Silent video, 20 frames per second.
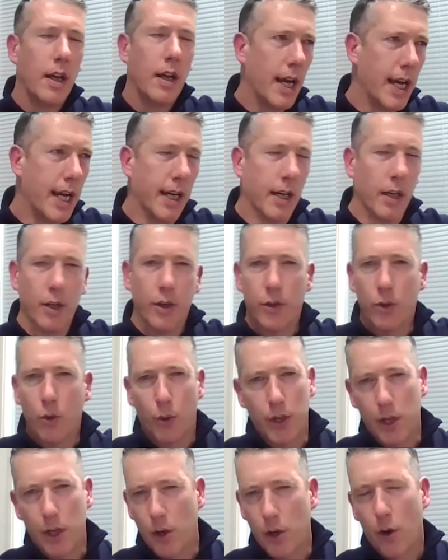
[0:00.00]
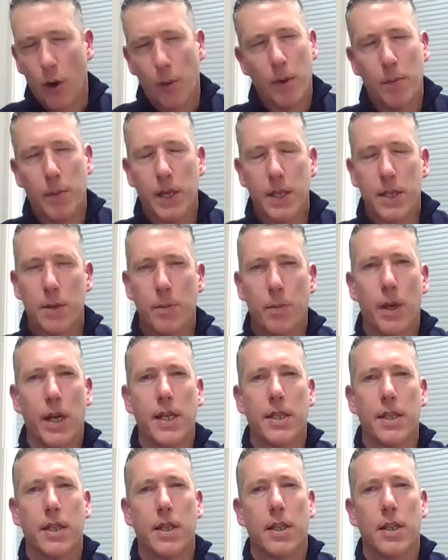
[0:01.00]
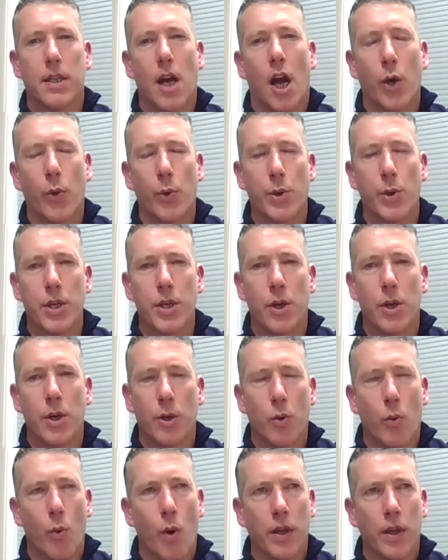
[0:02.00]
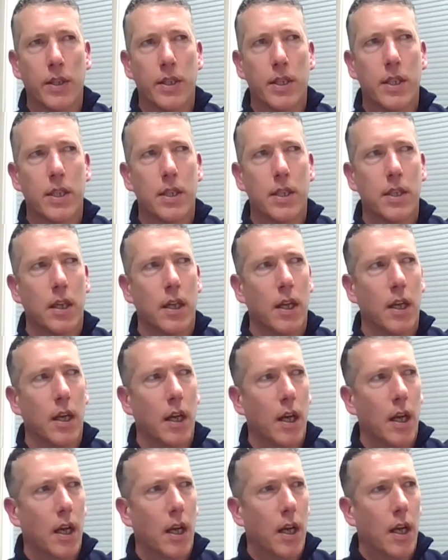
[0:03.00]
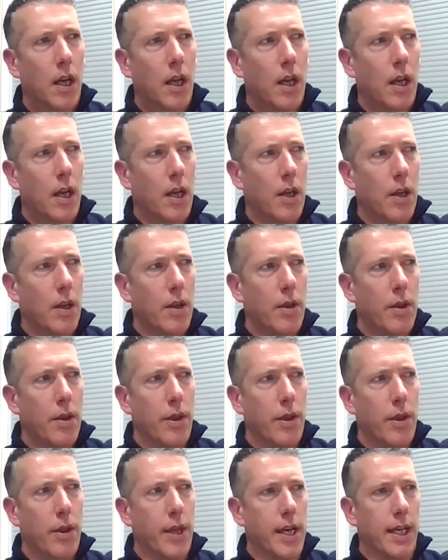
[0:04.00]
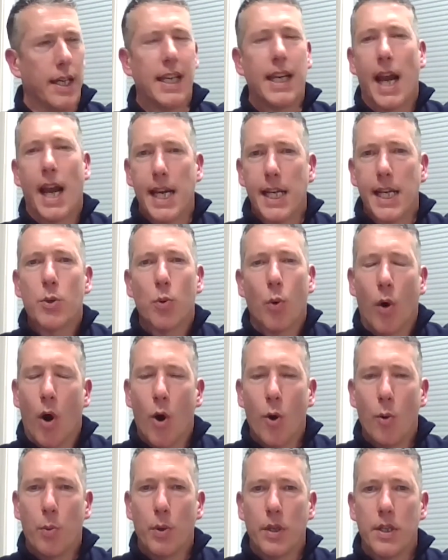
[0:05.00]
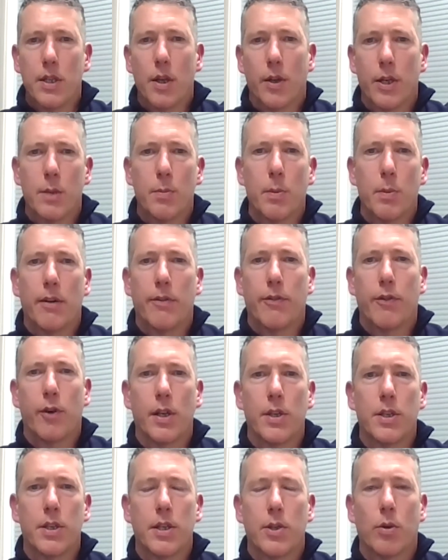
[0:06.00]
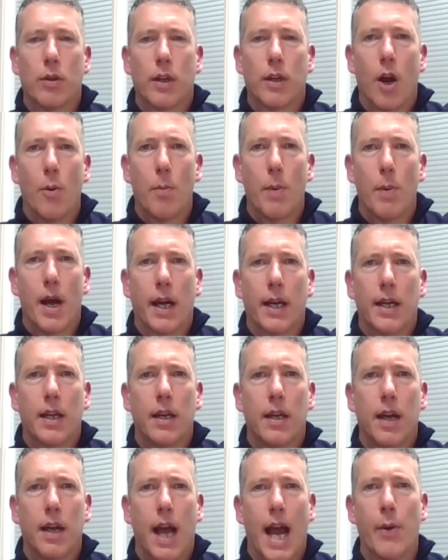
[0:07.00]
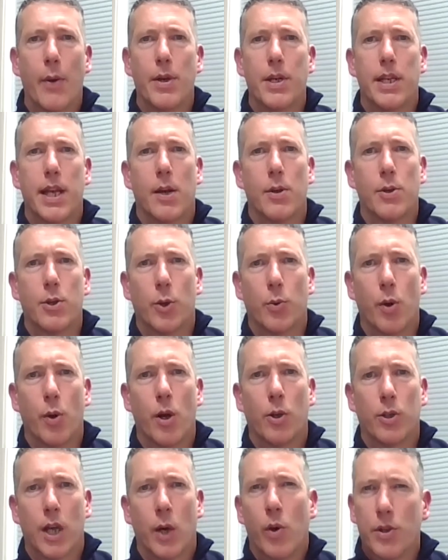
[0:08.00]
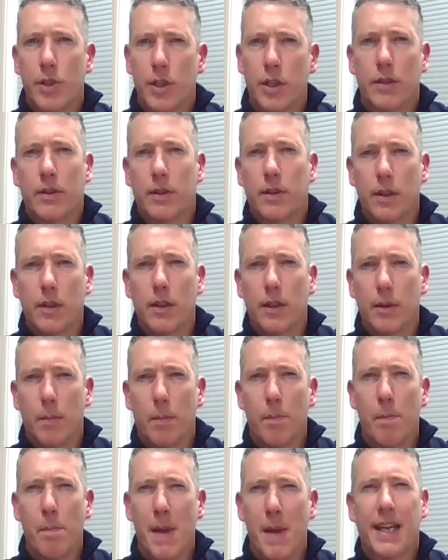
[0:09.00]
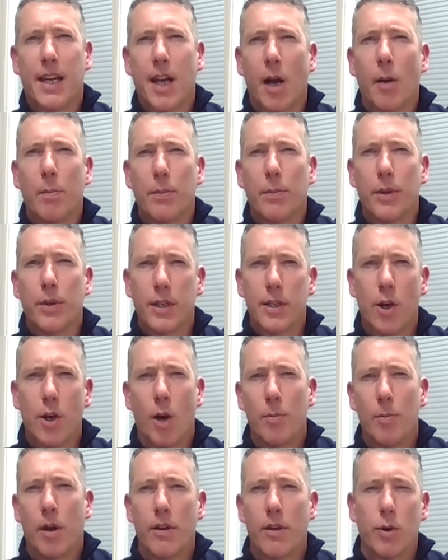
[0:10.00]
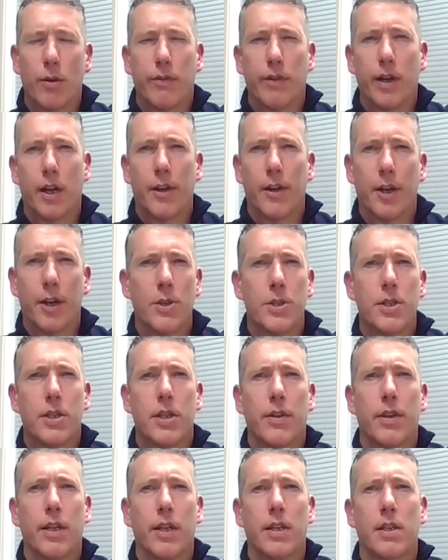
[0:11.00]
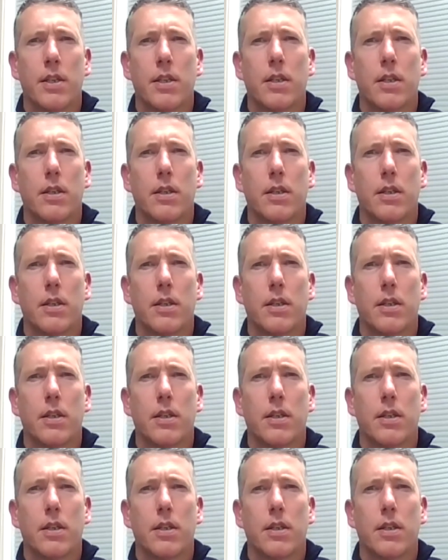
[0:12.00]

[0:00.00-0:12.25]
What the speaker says: England or Europe in bits and pieces. I always knew that once the gates were open, so to speak, for us to sort of go back out into the outside world, I wanted to make up the time that I sort of felt I'd lost and things.